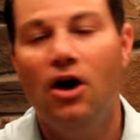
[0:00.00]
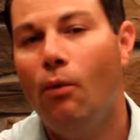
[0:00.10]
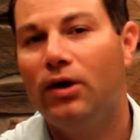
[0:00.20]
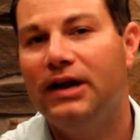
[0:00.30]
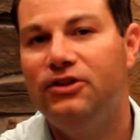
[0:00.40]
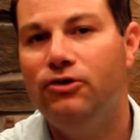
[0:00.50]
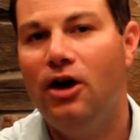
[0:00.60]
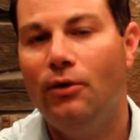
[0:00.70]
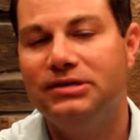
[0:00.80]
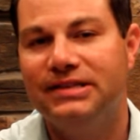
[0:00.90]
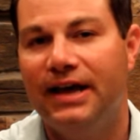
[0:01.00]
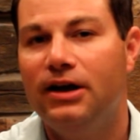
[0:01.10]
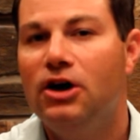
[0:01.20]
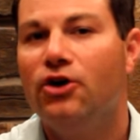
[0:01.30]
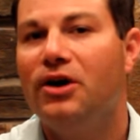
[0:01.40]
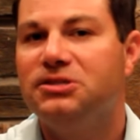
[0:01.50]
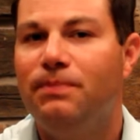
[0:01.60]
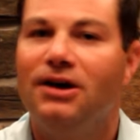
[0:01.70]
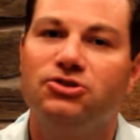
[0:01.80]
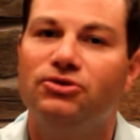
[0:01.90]
What I do know is that Cress
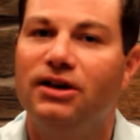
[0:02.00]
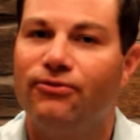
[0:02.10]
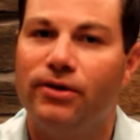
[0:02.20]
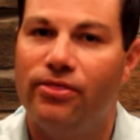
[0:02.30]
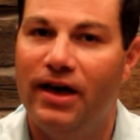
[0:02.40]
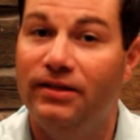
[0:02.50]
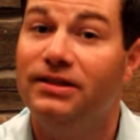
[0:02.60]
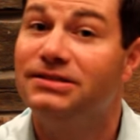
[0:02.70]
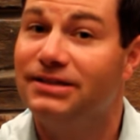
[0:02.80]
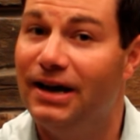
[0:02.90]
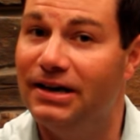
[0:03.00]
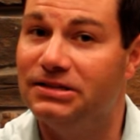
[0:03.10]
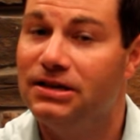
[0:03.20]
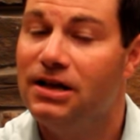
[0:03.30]
Bugs are different than scuds.